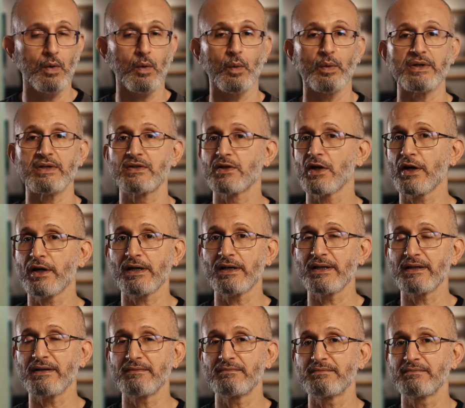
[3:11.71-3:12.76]
We
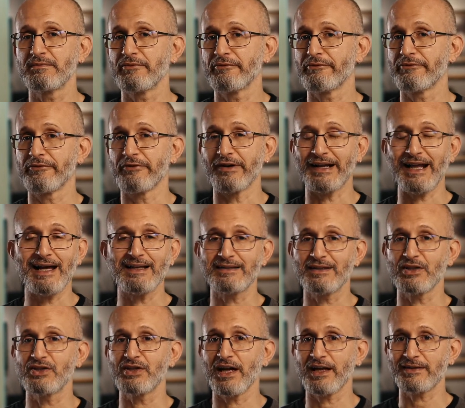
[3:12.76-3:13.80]
certainly forgot
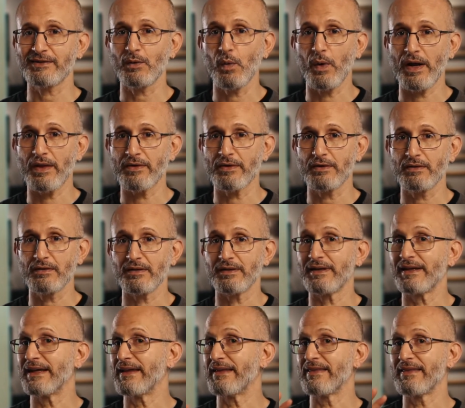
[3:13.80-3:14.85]
to check the weather
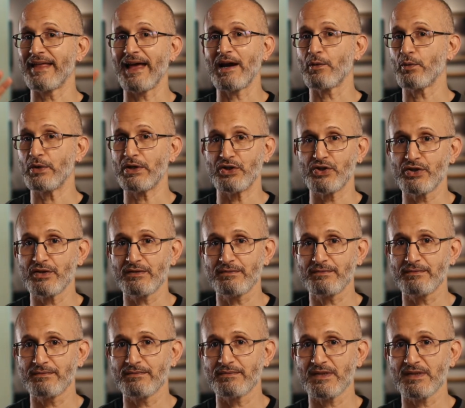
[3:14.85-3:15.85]
in that region,